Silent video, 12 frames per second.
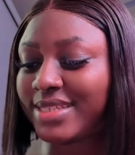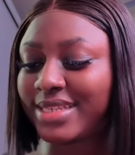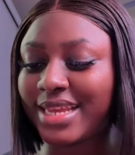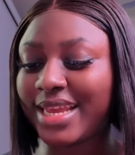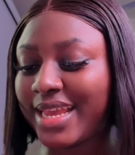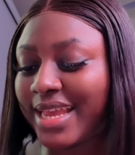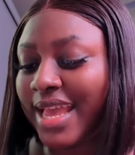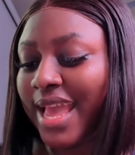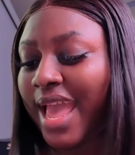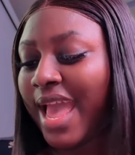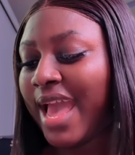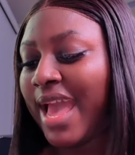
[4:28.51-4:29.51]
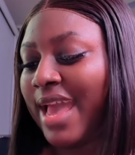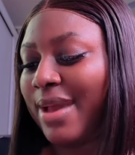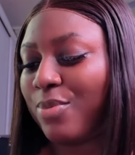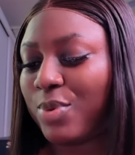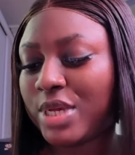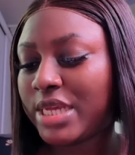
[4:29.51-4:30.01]
Today
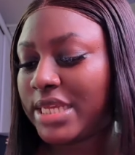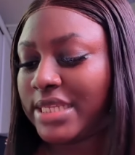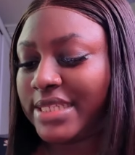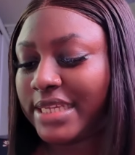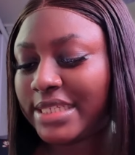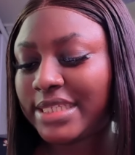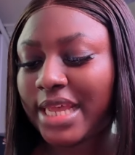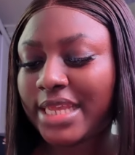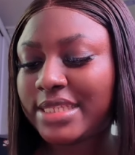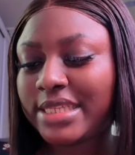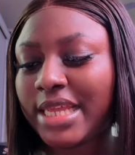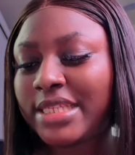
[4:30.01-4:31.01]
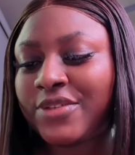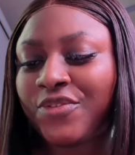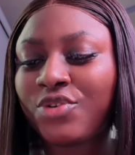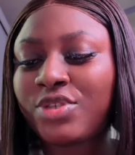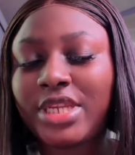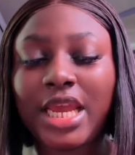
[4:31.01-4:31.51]
was a
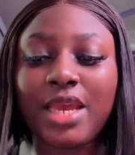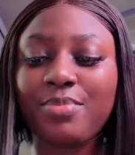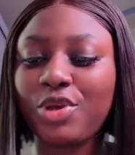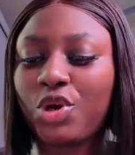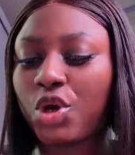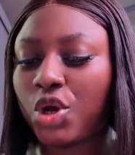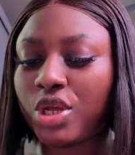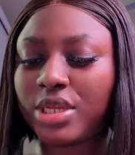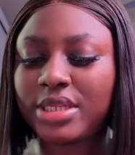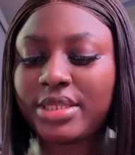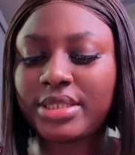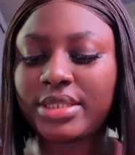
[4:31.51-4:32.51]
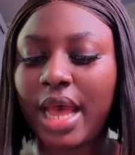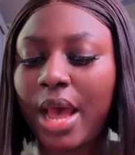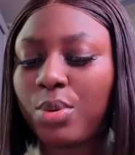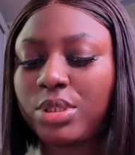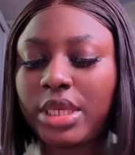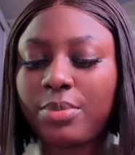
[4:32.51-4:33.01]
successful day because I
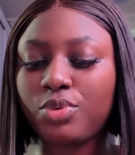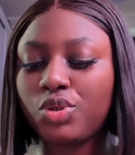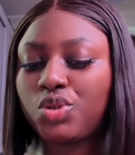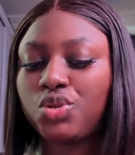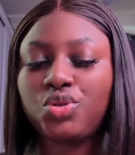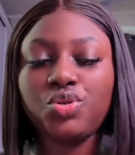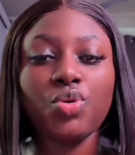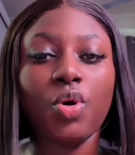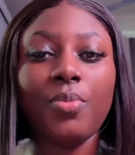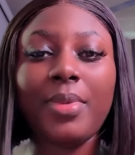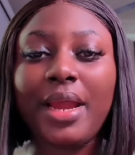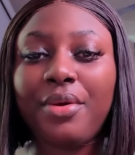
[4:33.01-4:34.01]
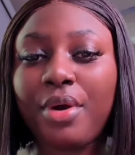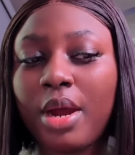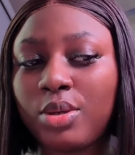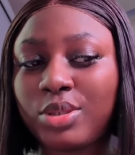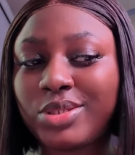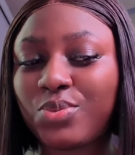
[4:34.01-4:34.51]
was able to do all my
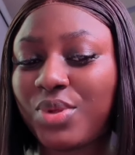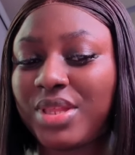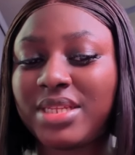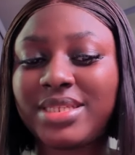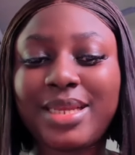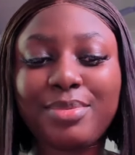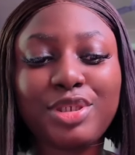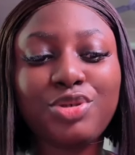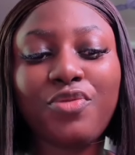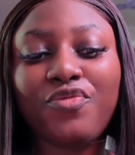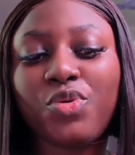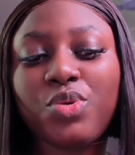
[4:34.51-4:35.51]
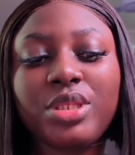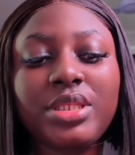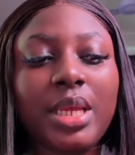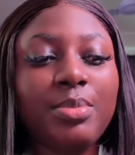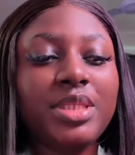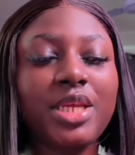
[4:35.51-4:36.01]
rounds with the exception of going
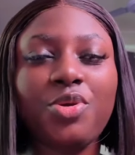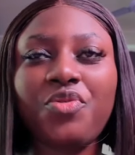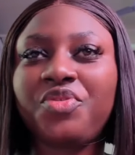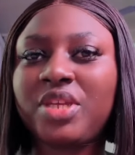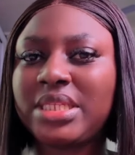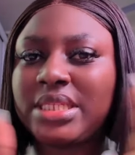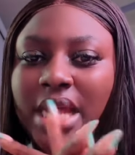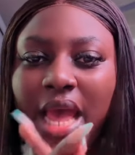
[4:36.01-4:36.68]
to MTN office.